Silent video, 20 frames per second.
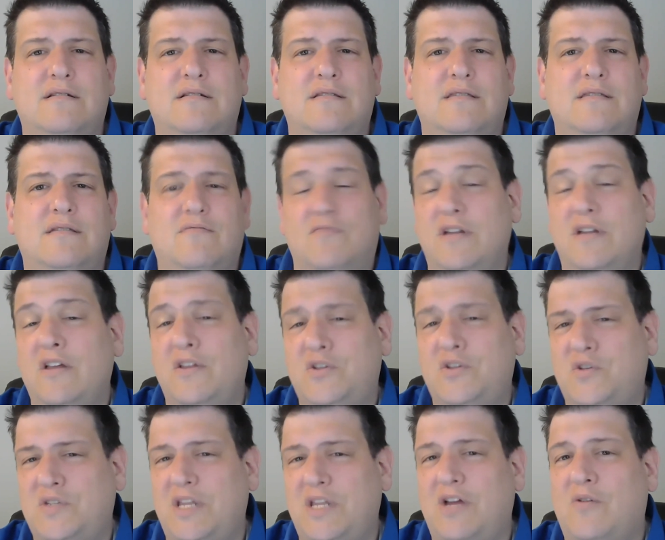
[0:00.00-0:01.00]
the real
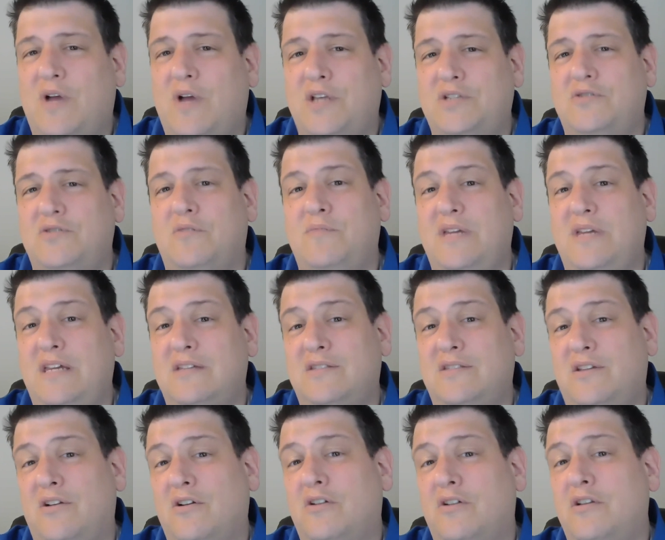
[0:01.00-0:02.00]
interesting question will be, is
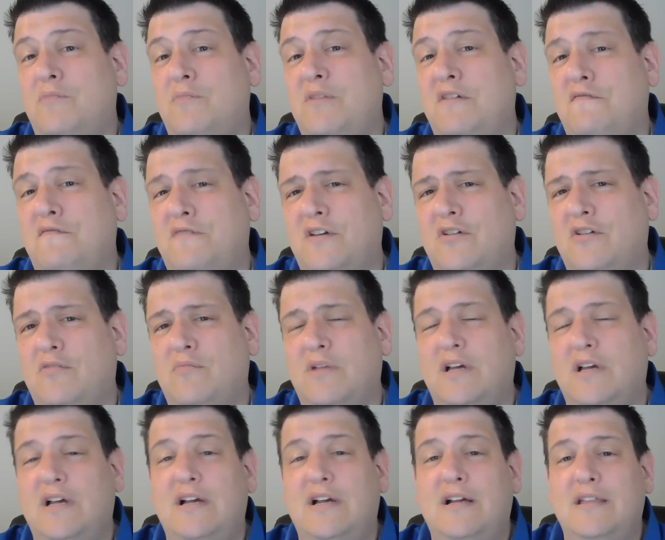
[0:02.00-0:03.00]
there going to be a film
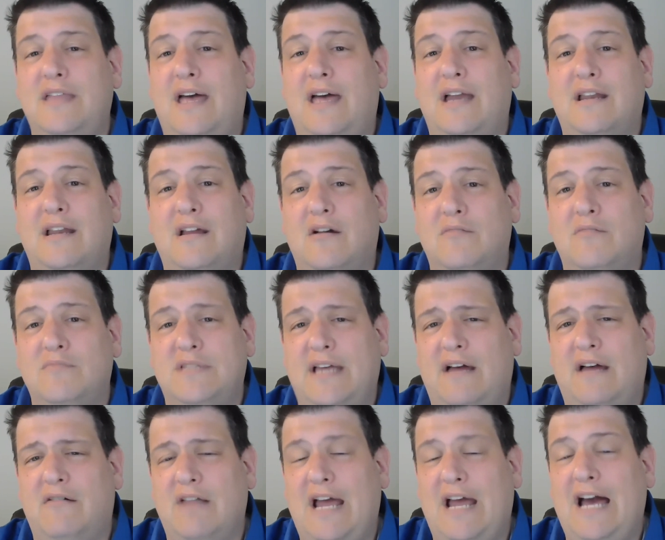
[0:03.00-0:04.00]
that comes
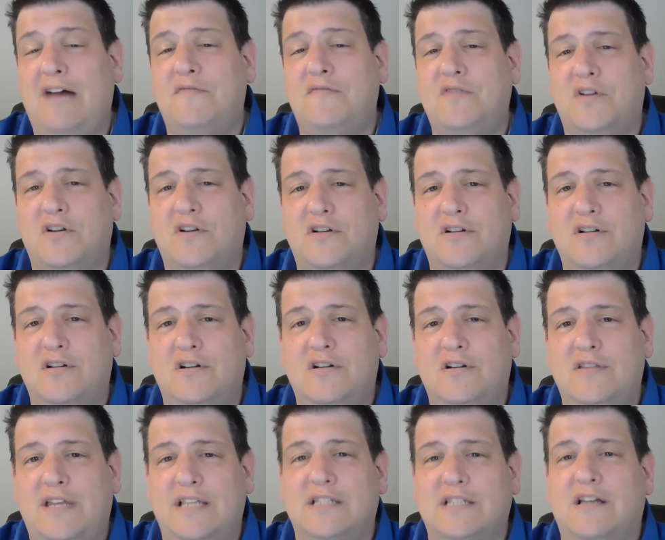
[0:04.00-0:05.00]
out after,
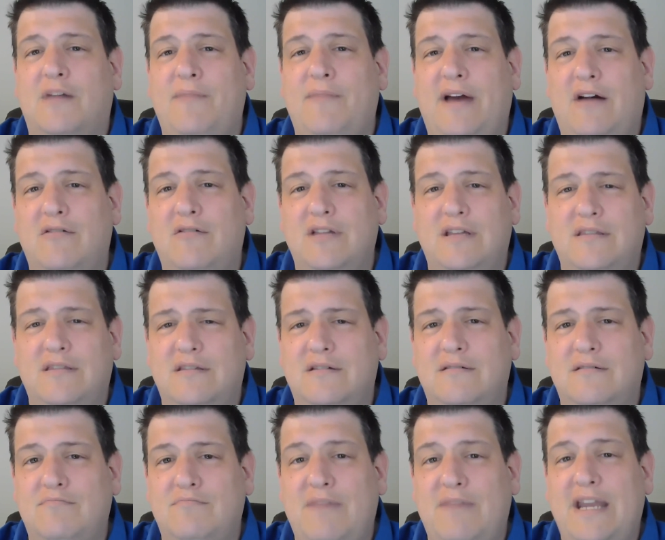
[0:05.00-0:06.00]
that has come out in
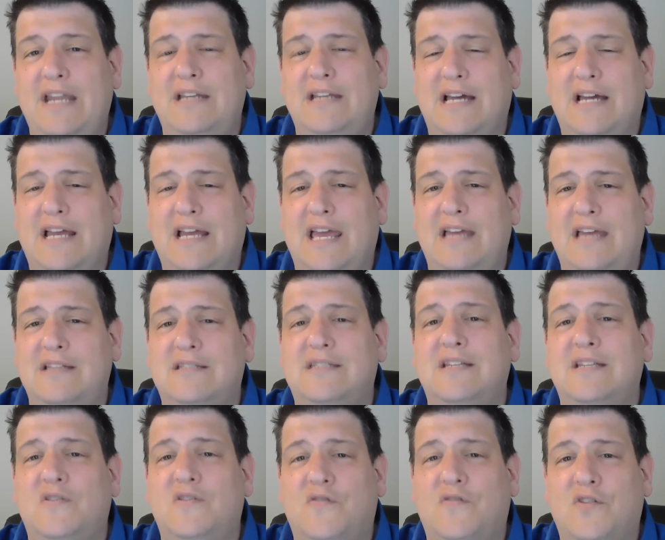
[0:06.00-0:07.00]
the many decades
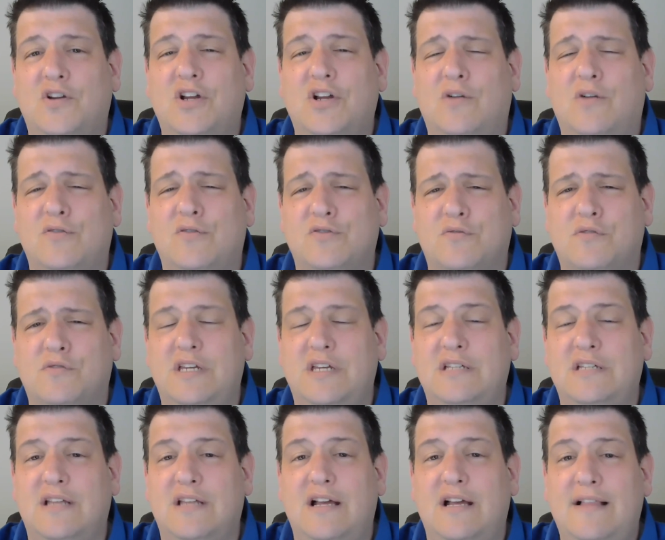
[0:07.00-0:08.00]
since Vertigo was
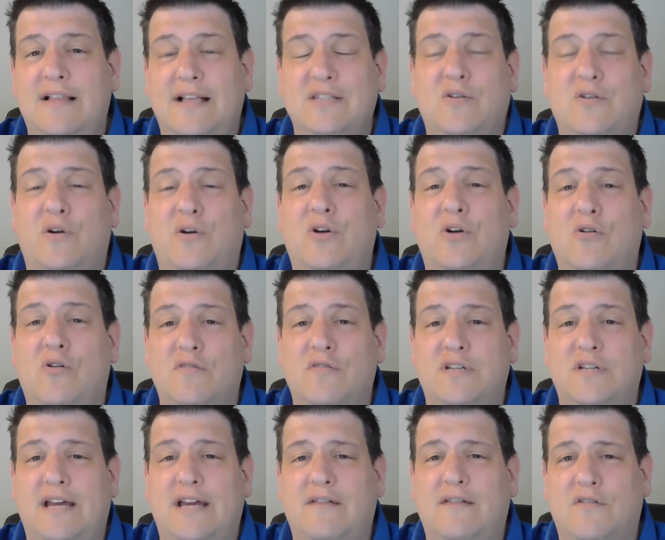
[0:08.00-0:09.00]
released, that's going to
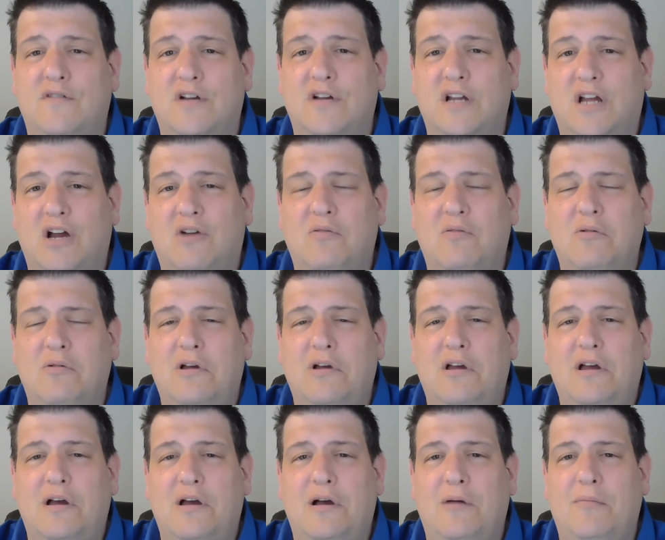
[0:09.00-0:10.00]
overtake Vertigo?
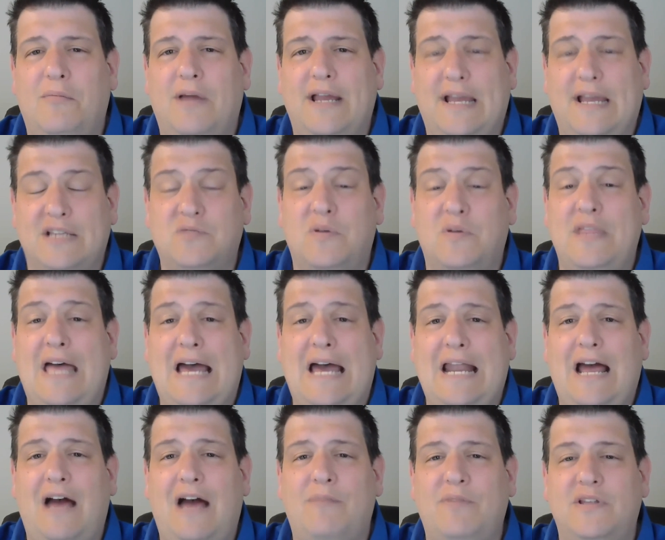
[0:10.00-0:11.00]
I guess when that
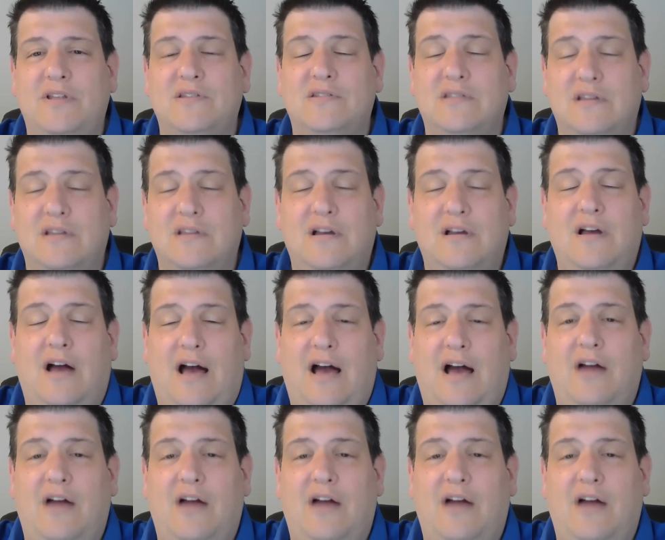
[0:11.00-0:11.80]
happens, I